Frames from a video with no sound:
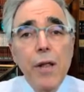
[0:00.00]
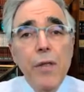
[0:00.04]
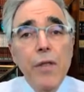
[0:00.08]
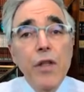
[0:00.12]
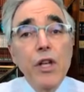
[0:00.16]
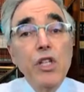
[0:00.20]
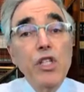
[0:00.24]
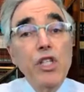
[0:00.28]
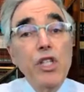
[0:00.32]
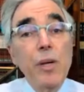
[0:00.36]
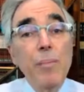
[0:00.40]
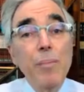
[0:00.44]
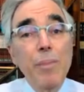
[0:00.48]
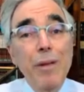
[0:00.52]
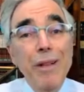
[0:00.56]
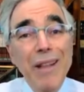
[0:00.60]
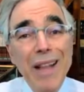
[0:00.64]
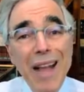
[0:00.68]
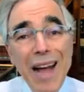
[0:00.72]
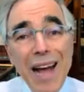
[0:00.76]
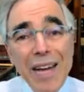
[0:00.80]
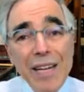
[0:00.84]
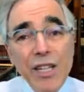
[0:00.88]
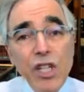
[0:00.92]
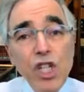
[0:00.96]
The
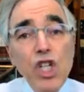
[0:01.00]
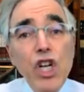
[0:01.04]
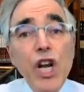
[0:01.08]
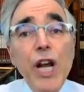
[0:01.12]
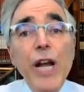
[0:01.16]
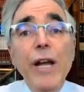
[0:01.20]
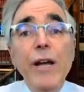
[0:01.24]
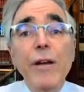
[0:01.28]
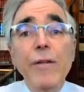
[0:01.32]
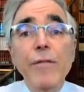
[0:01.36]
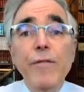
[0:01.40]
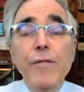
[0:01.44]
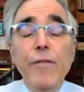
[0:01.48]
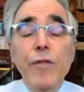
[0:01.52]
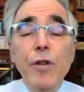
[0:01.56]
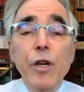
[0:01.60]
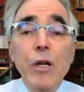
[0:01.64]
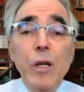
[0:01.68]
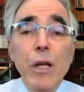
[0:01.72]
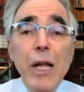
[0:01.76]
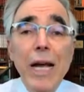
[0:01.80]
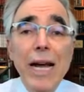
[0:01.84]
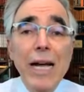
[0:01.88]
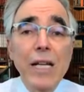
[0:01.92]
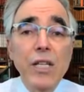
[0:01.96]
supply chain for
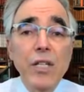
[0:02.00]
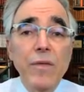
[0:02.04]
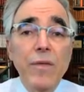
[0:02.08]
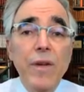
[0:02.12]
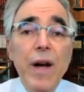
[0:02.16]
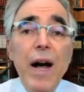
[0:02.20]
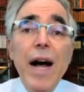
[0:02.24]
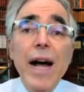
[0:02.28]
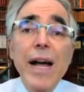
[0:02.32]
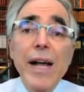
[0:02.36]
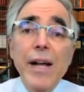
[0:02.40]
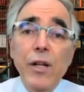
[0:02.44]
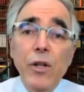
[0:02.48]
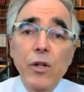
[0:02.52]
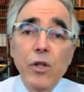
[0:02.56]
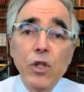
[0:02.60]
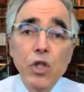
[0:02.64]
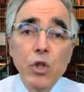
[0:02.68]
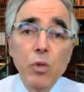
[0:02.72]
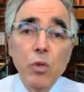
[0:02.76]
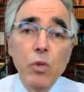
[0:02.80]
glass vials